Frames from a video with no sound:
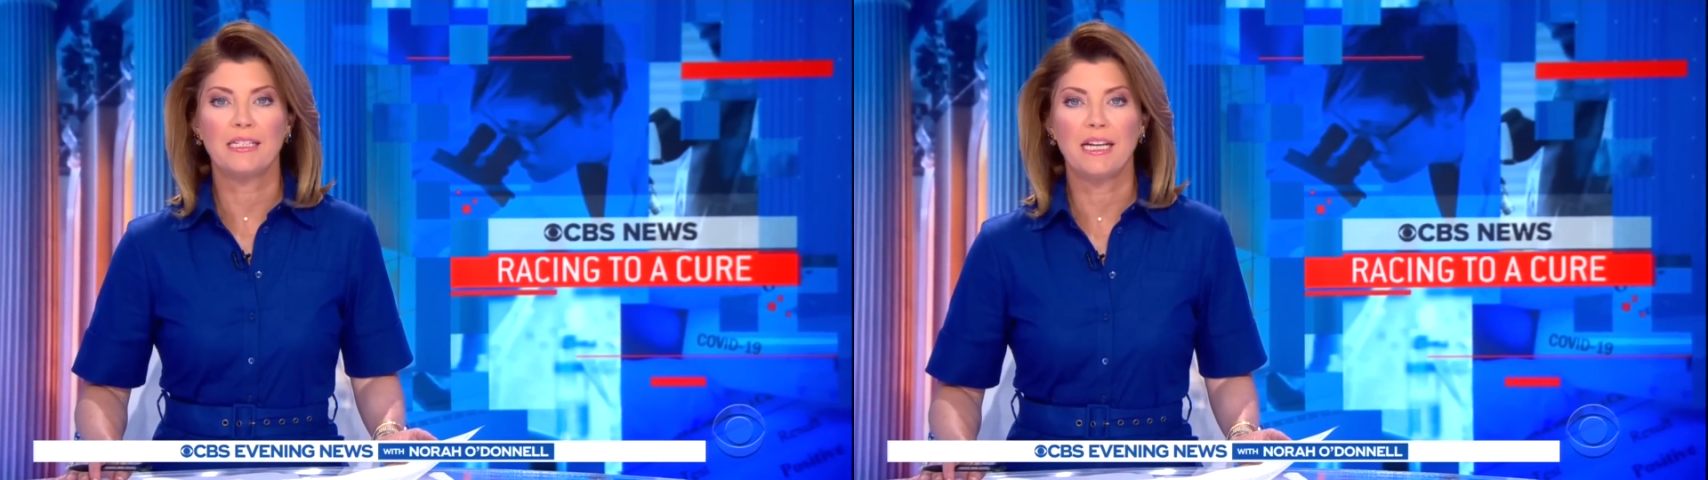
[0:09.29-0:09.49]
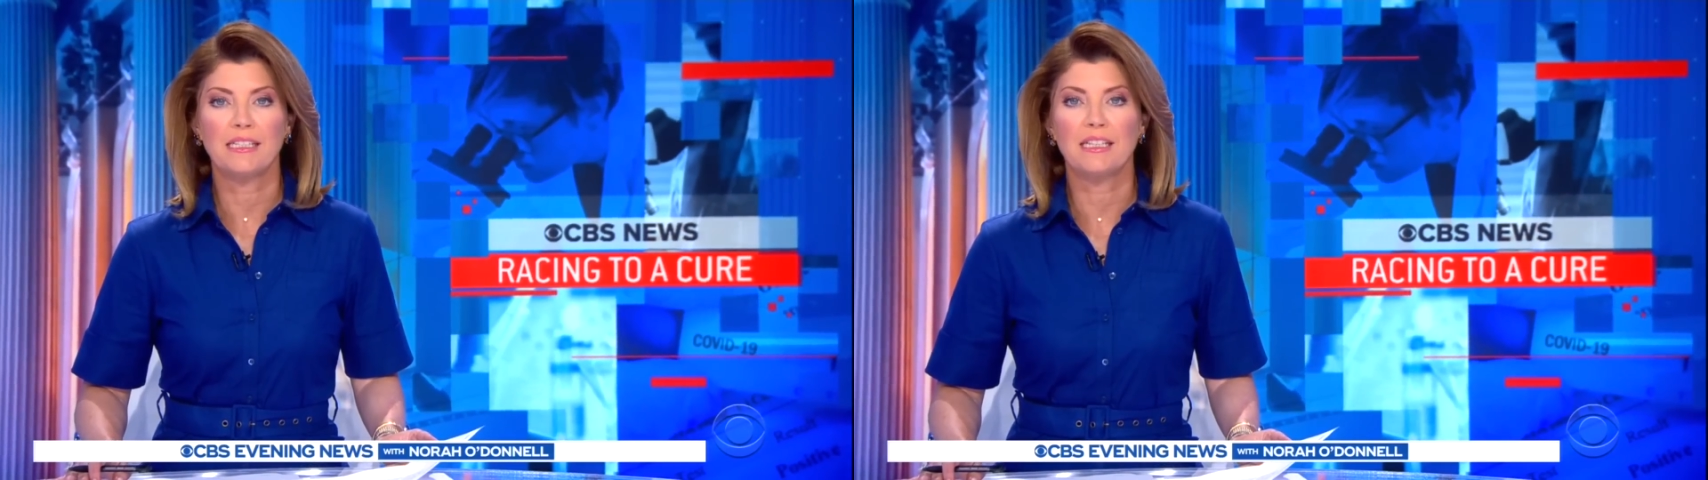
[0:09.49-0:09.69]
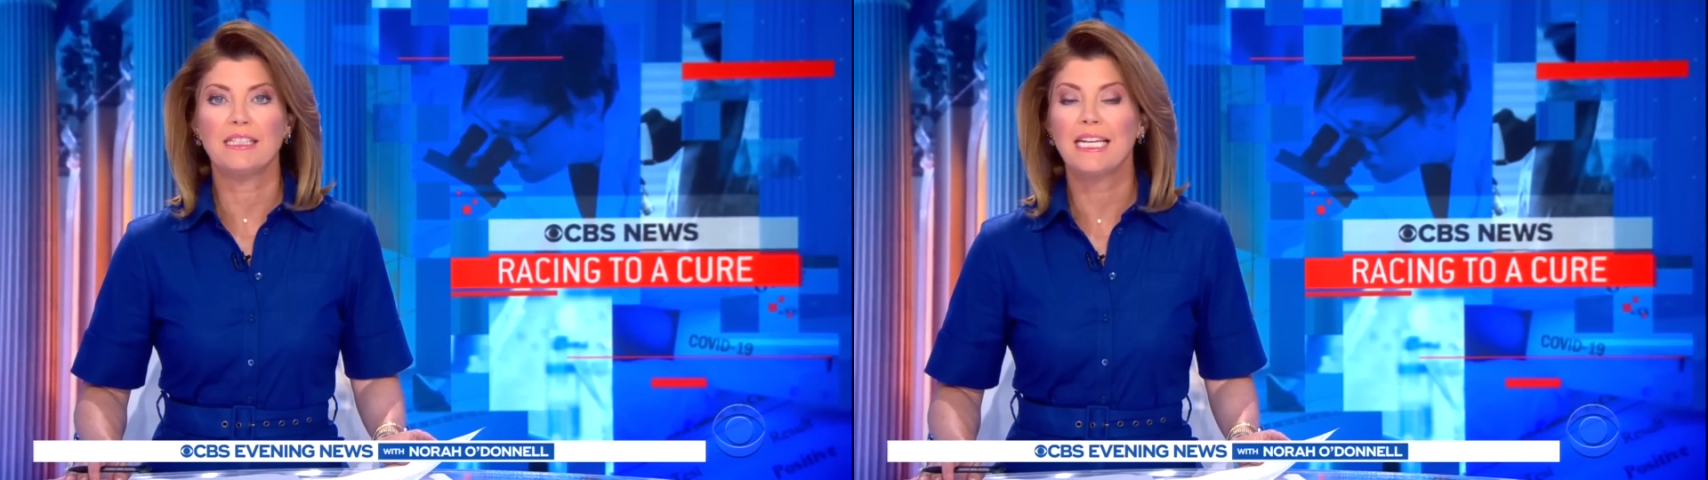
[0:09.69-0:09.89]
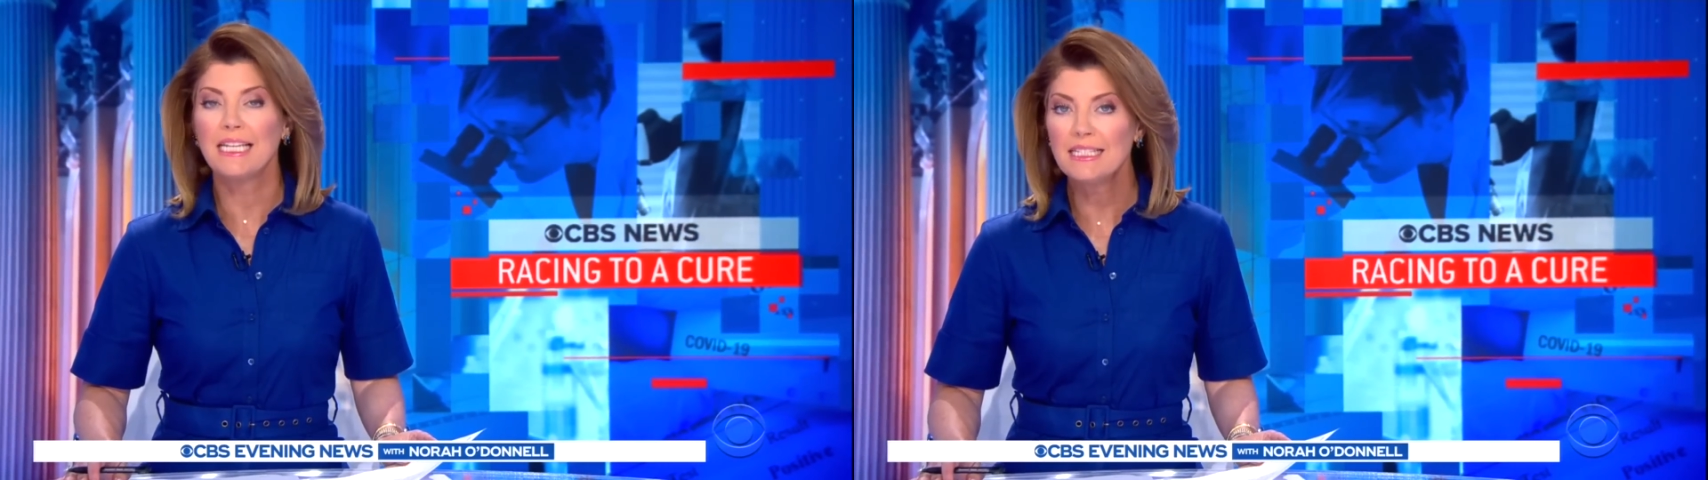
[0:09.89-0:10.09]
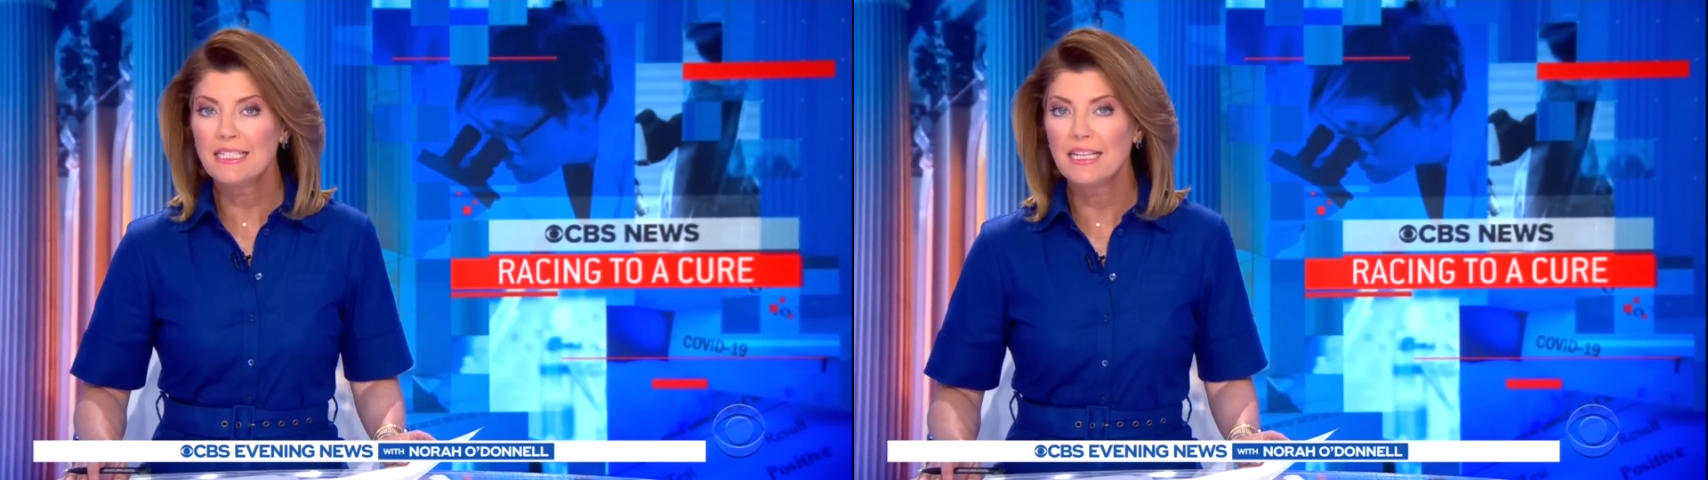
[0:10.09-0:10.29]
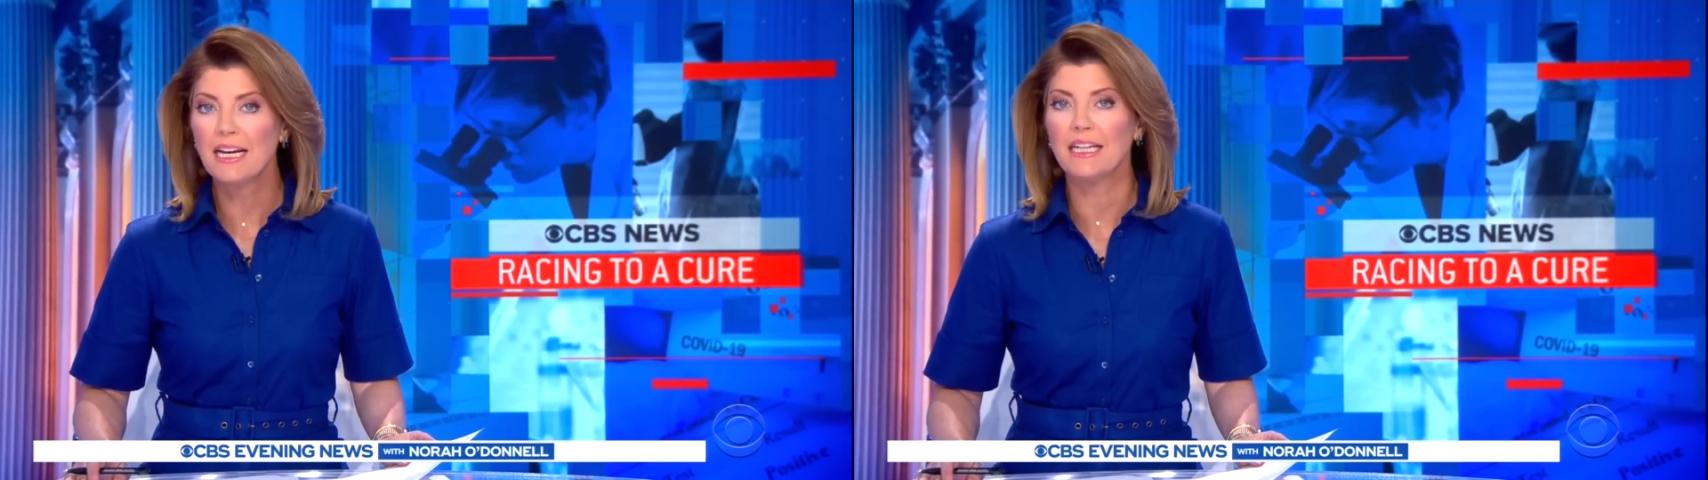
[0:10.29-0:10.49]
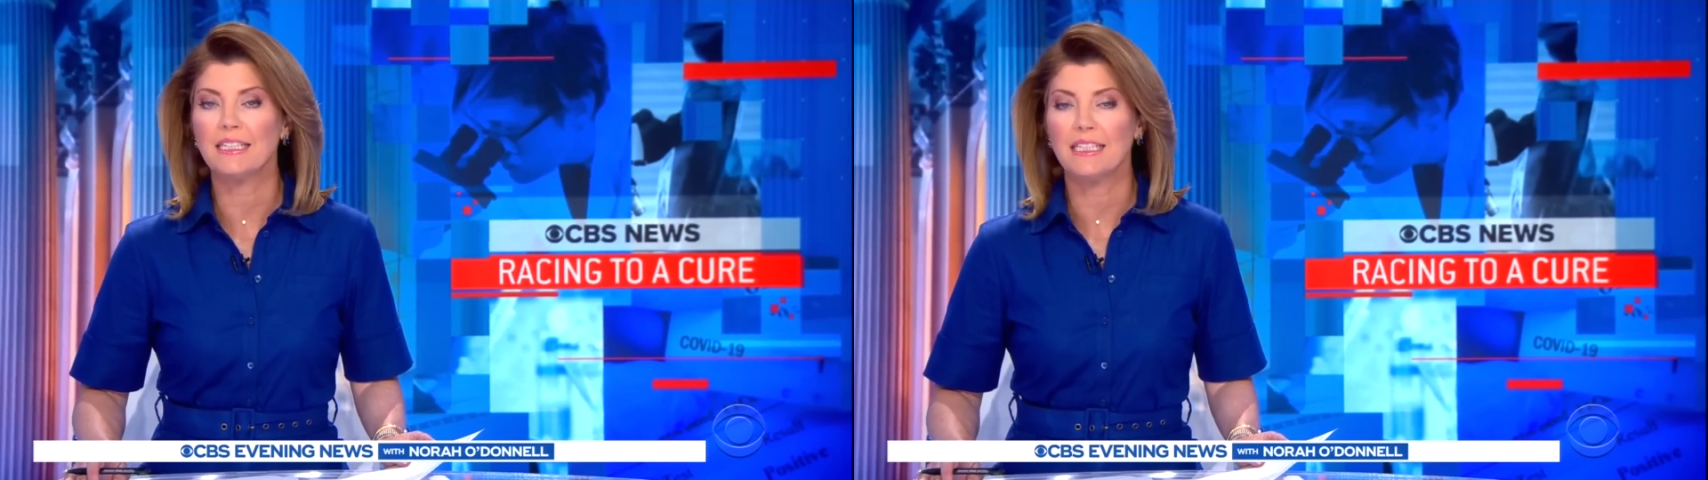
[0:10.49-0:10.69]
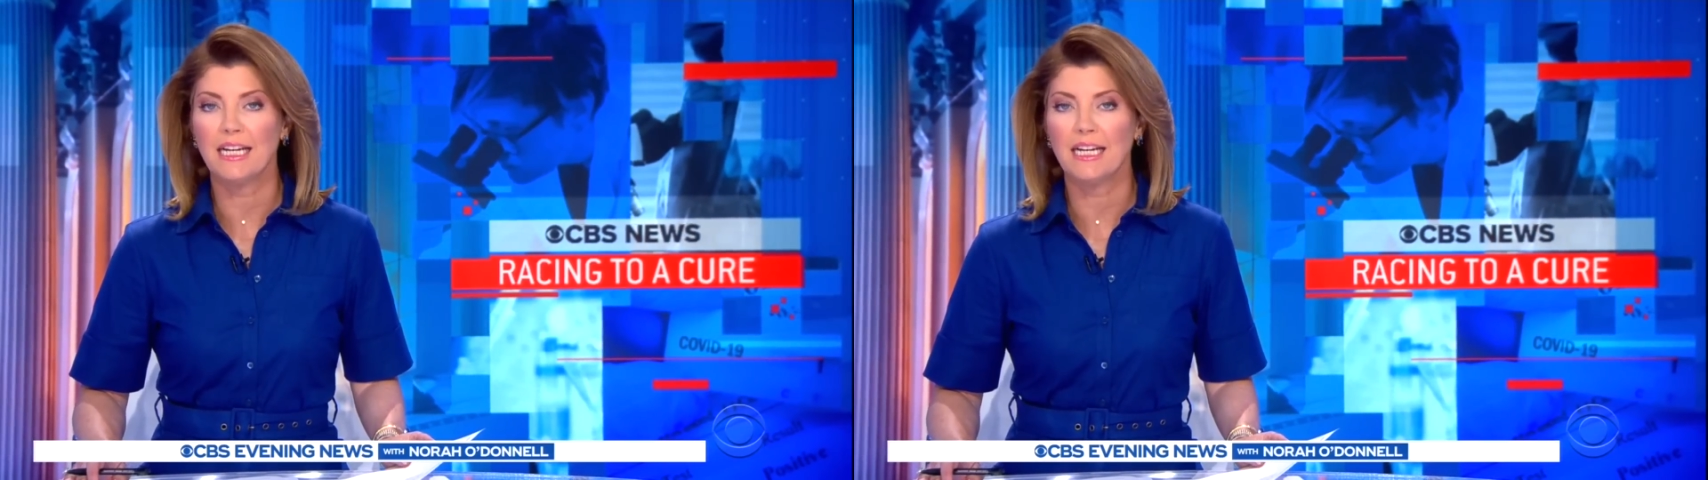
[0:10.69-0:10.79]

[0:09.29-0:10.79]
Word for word: takes us inside an